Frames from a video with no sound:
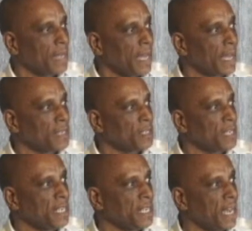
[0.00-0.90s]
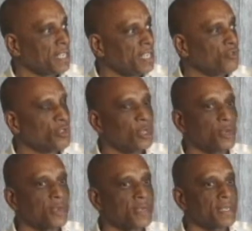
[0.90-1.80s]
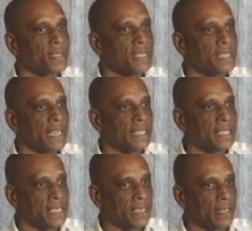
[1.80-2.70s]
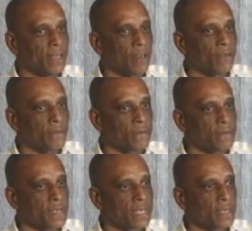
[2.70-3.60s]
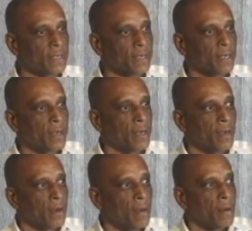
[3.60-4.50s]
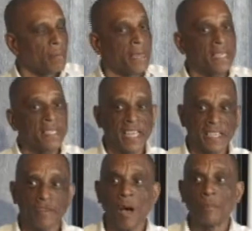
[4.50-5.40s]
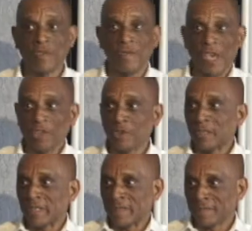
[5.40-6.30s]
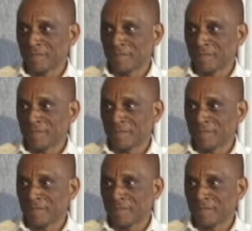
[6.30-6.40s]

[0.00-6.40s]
and he had introduced the idea of meditative observation